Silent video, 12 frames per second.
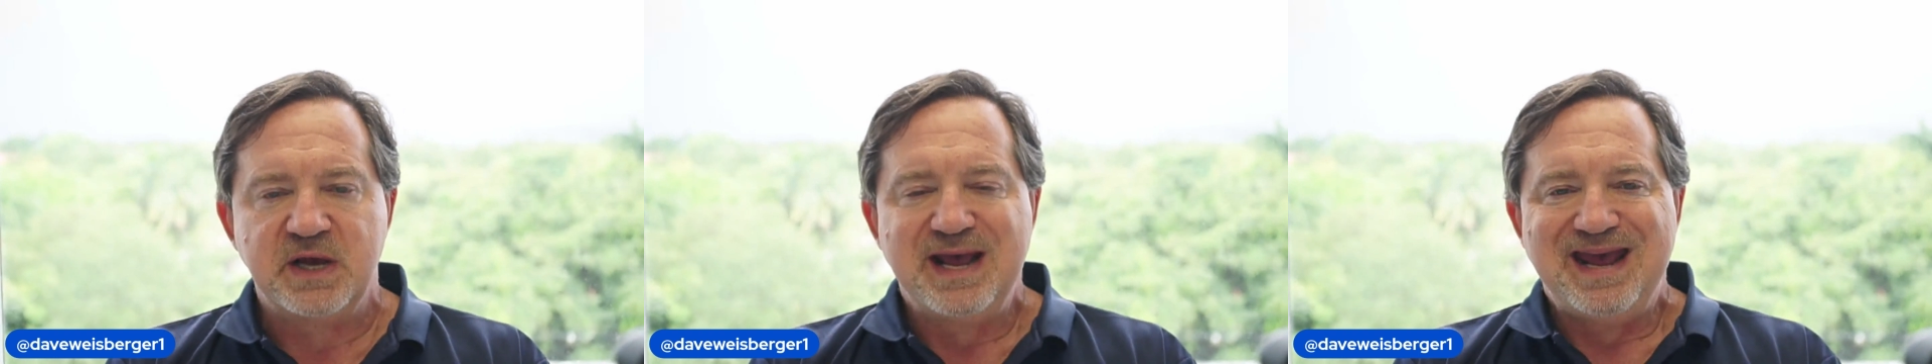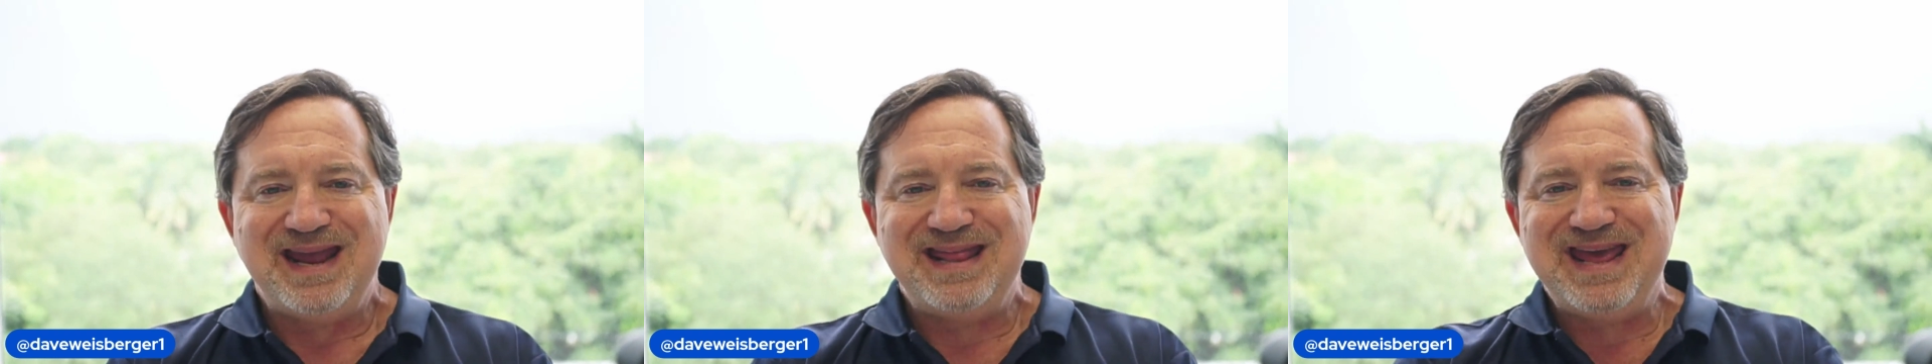
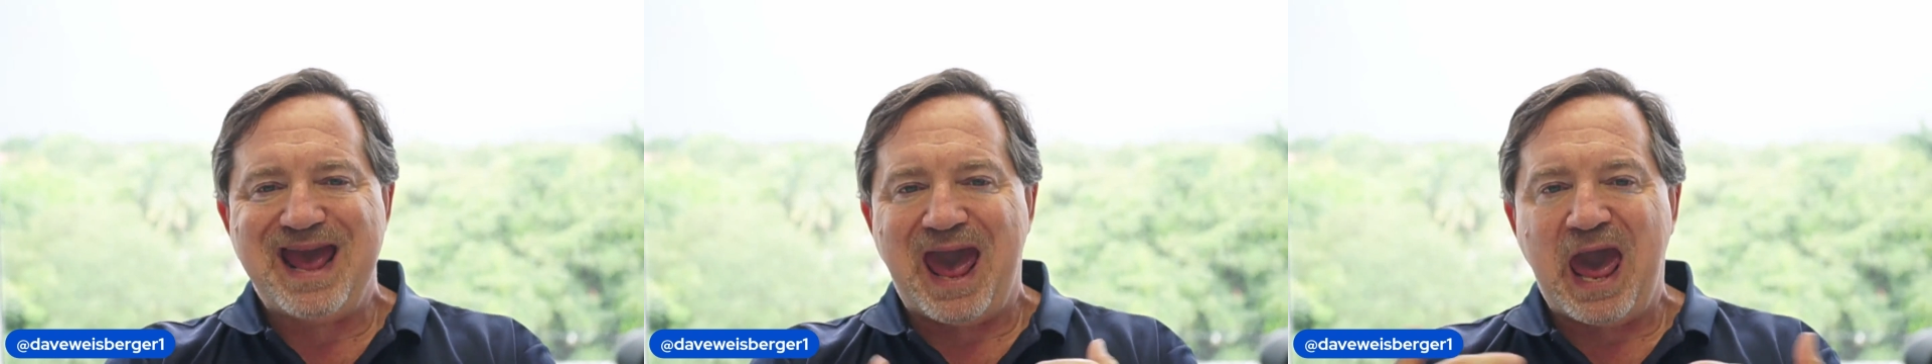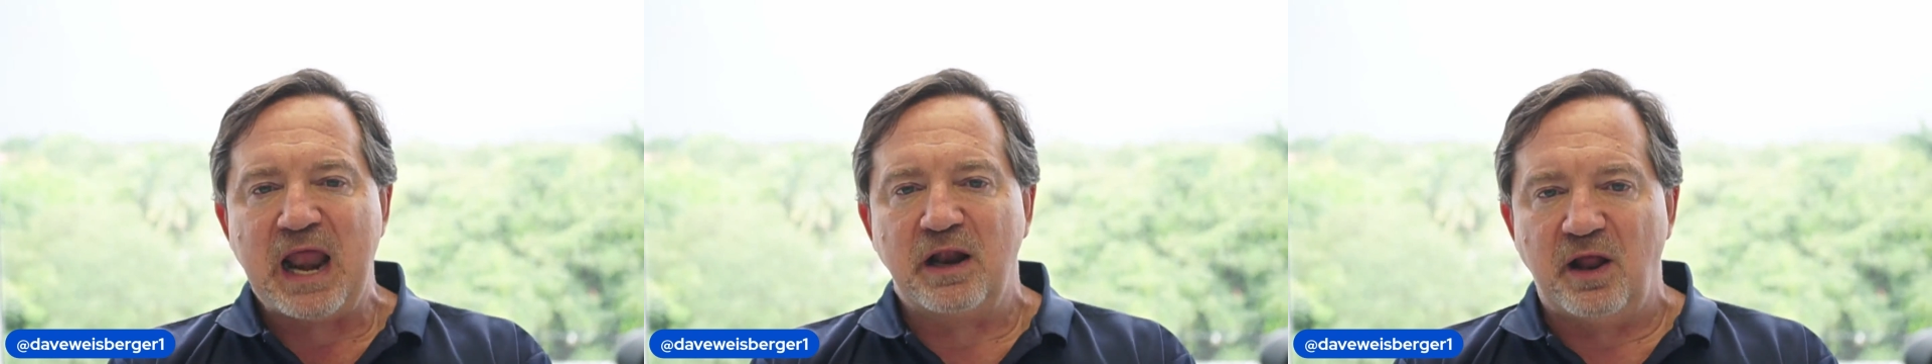In the
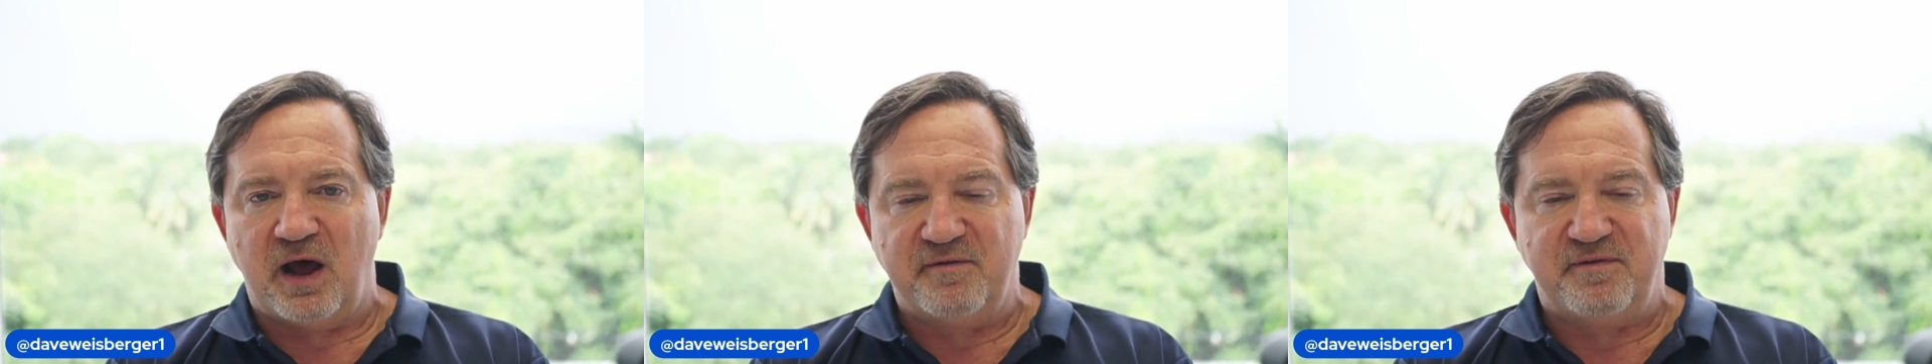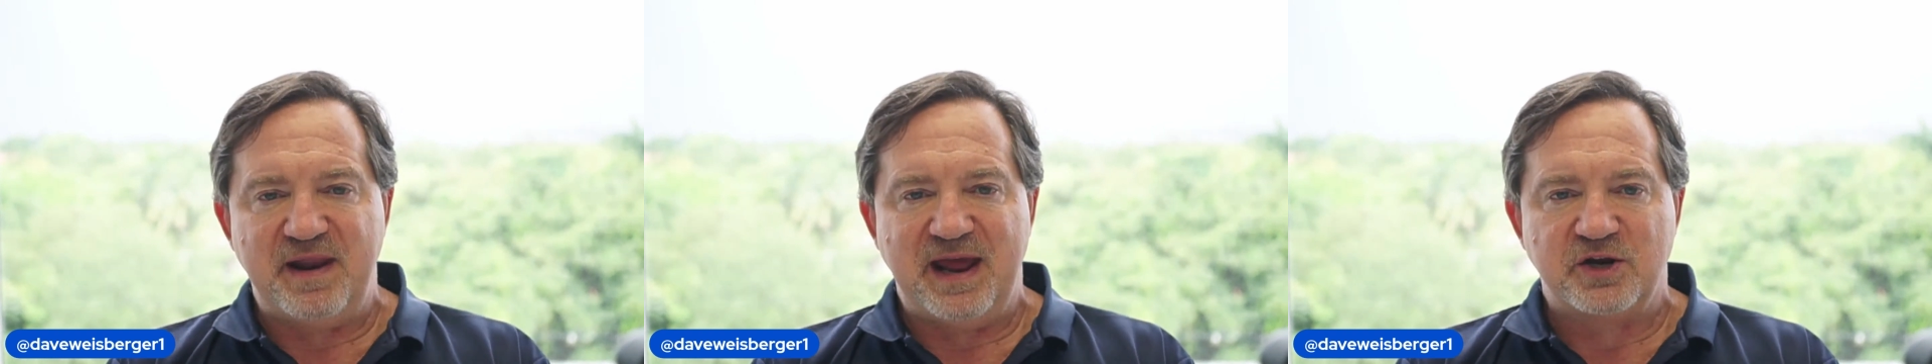analog
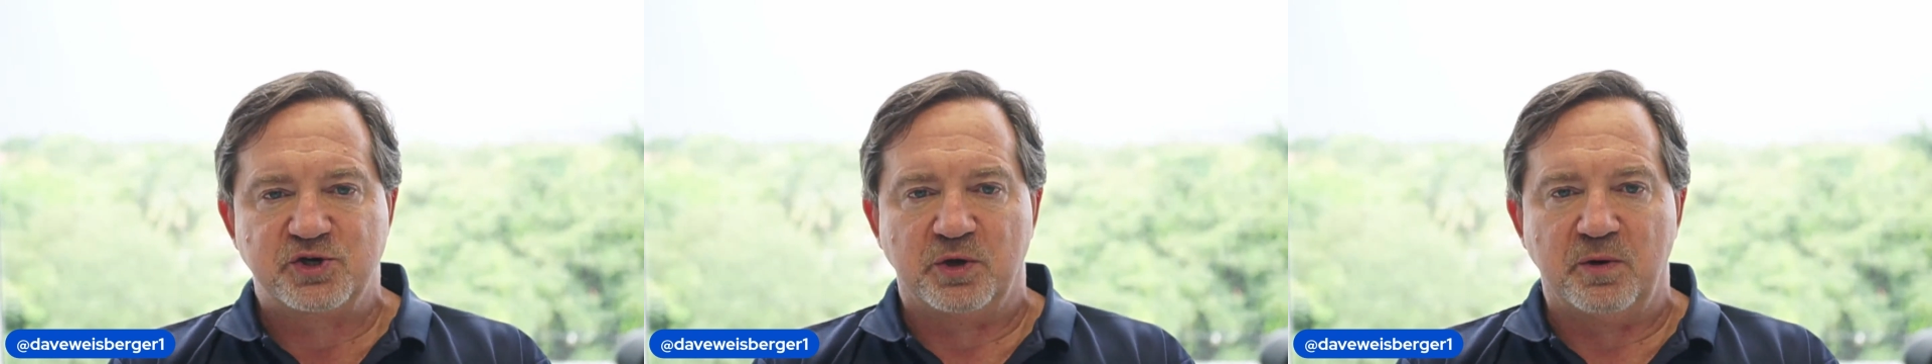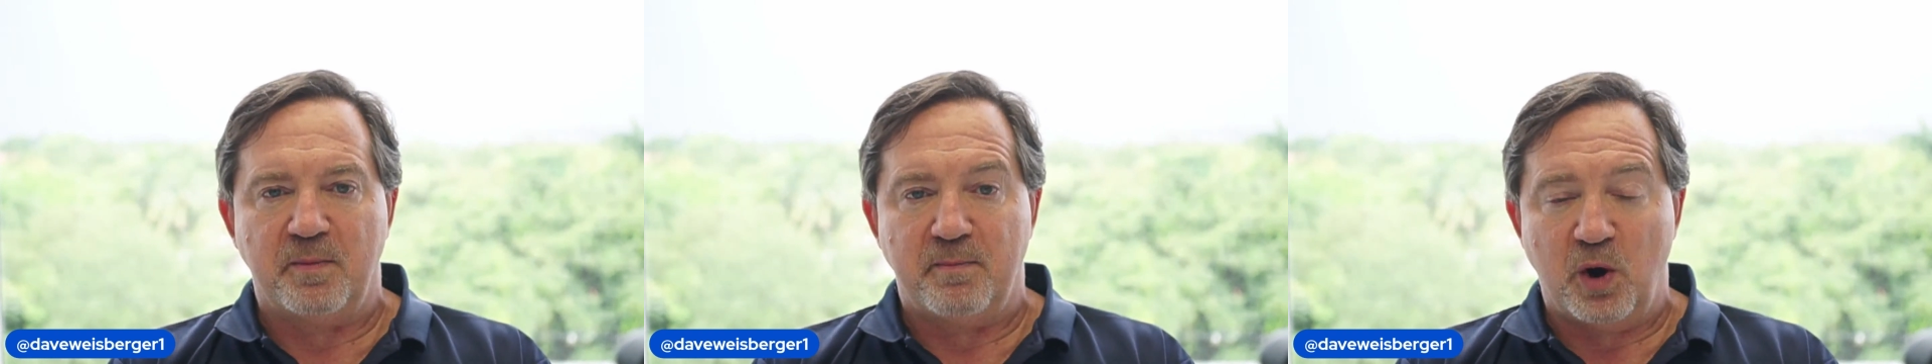
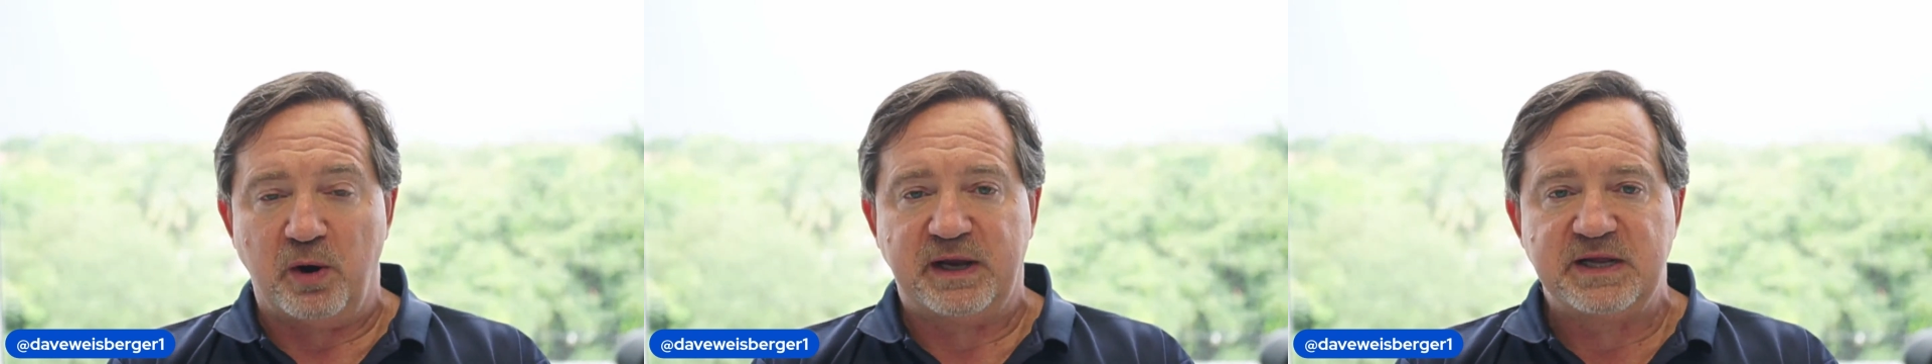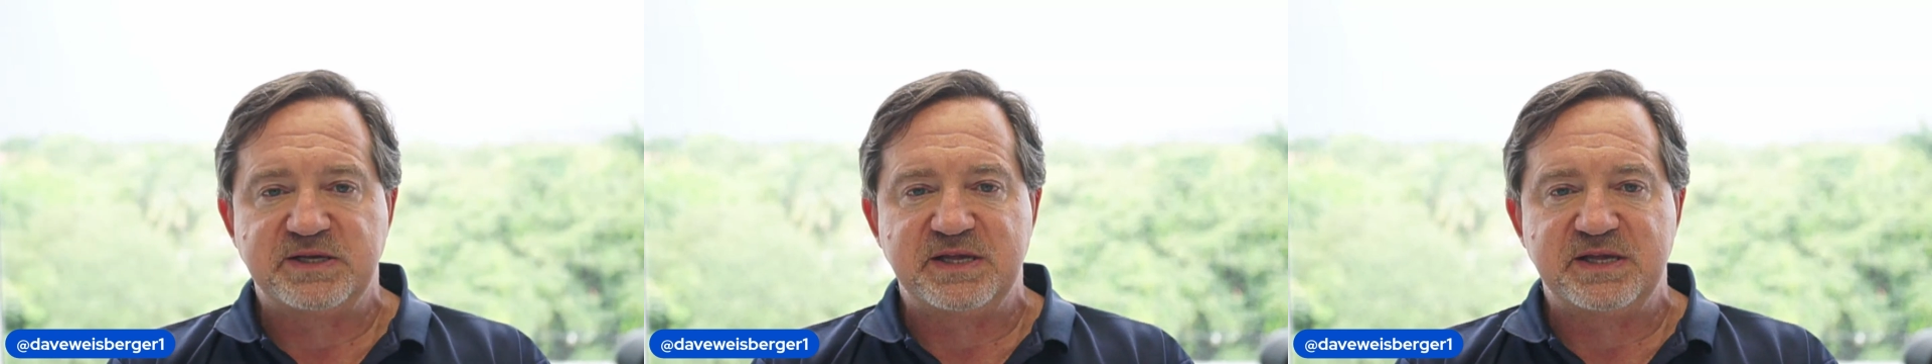financial markets,